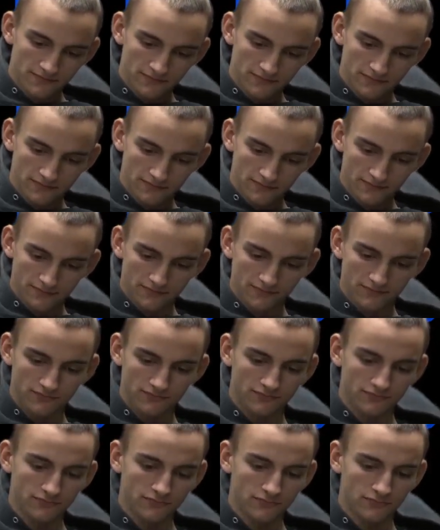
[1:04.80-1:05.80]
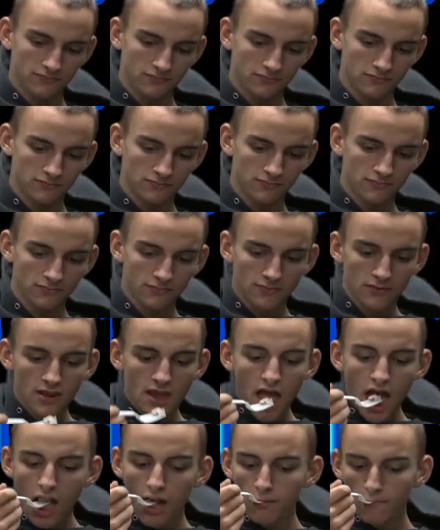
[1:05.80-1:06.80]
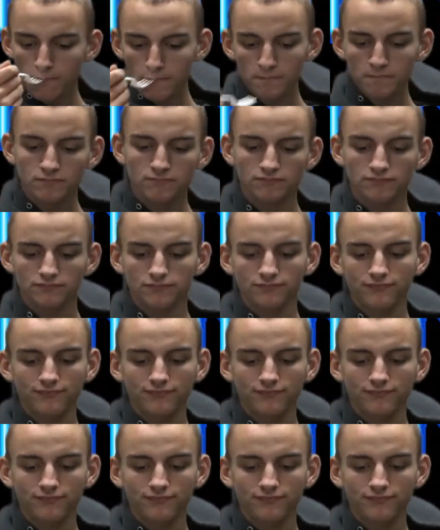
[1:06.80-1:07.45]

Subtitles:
No words are spoken by the person on screen.